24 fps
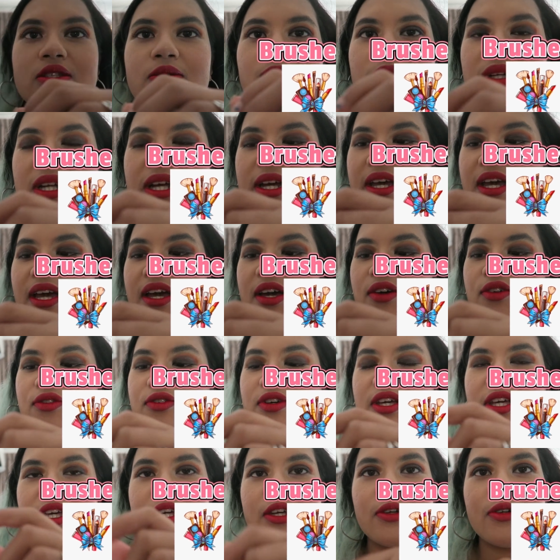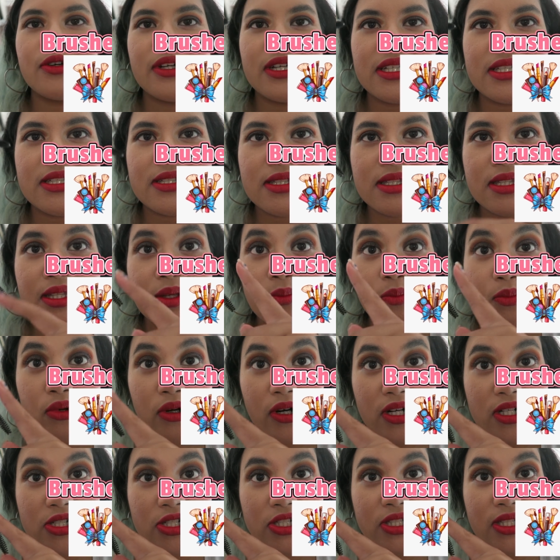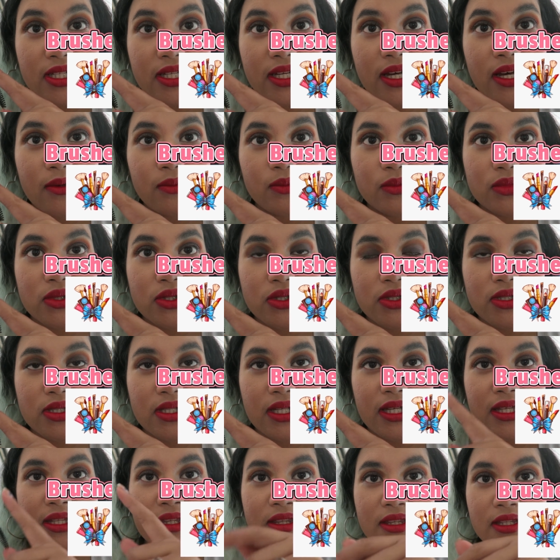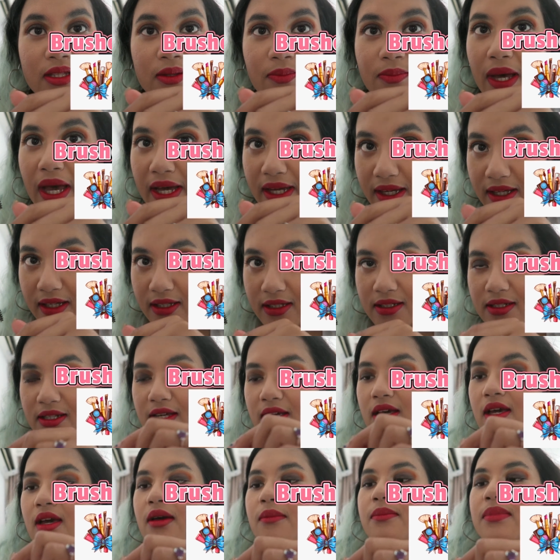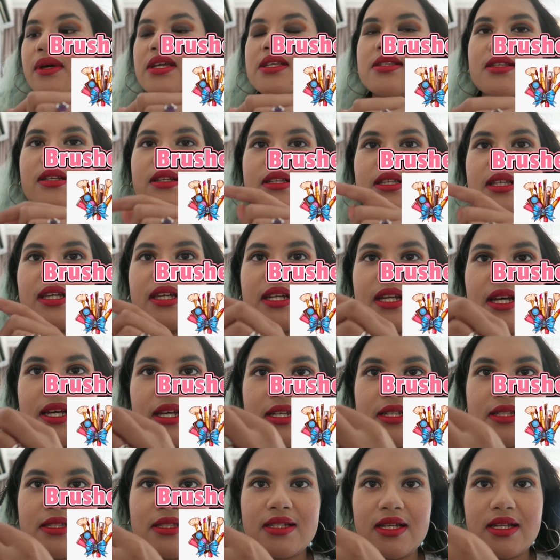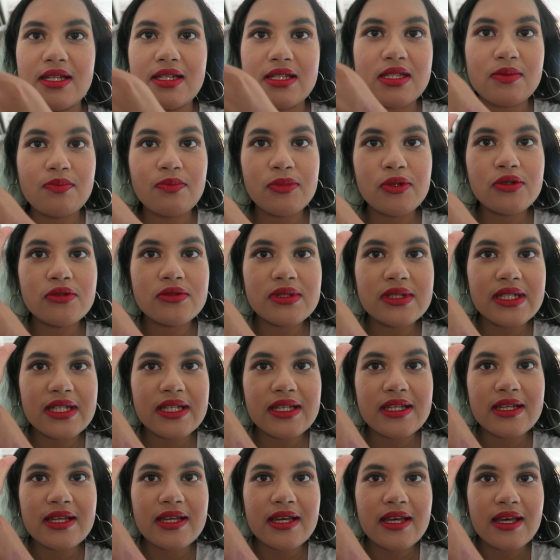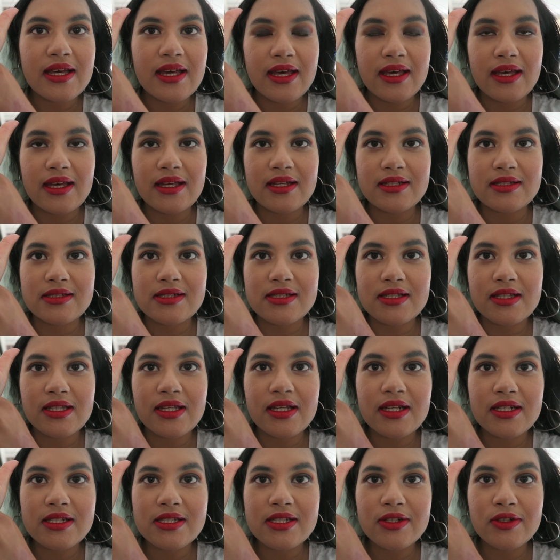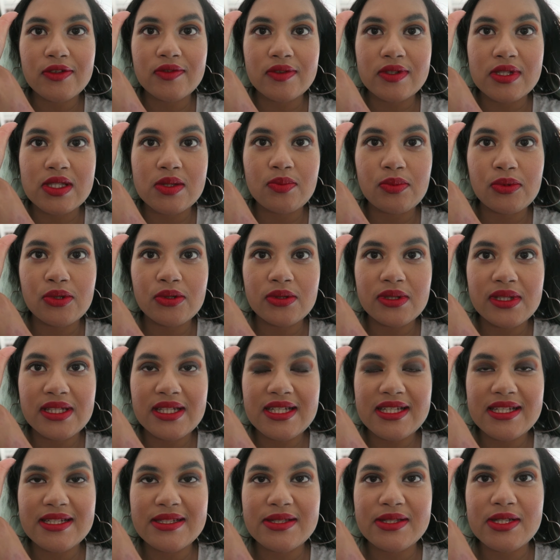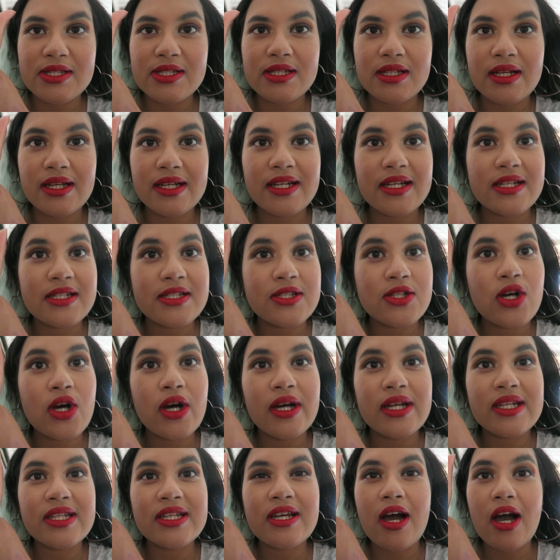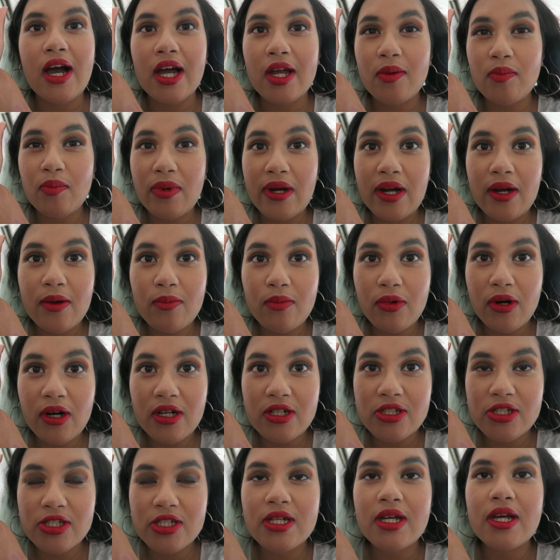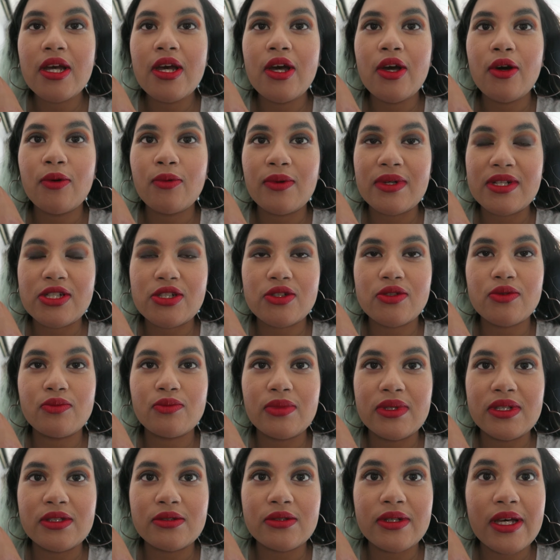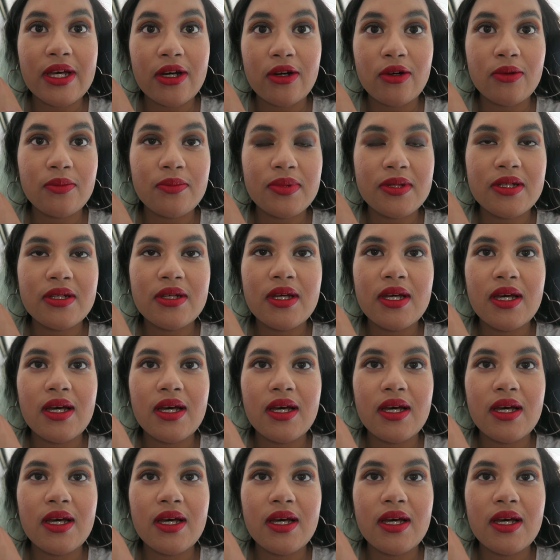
So what I have here is the brush that comes in the packet. Basically it has a spoolie, and the idea of a spoolie is it's like a tiny eyebrow brush, which will help